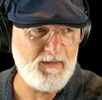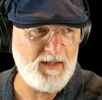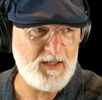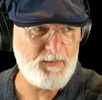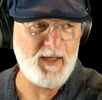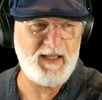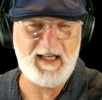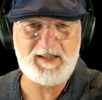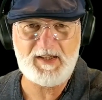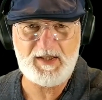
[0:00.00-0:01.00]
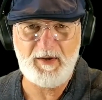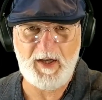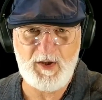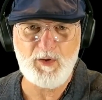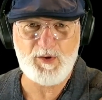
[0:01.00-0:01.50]
as being necessary,
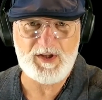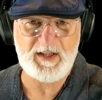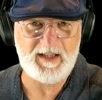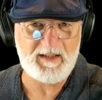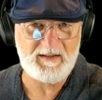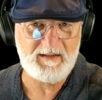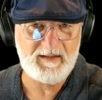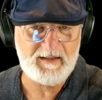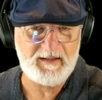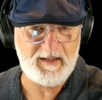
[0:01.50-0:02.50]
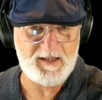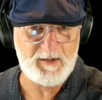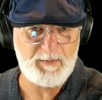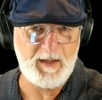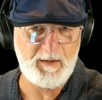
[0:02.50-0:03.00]
and you'll see that this has
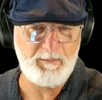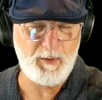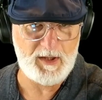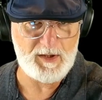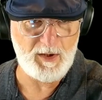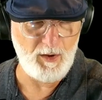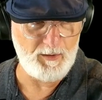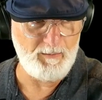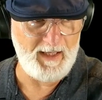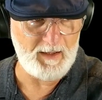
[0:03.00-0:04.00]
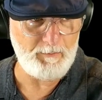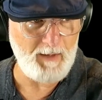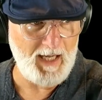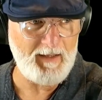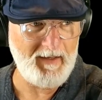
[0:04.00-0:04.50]
been a pretty solid mount.
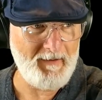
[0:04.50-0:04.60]
But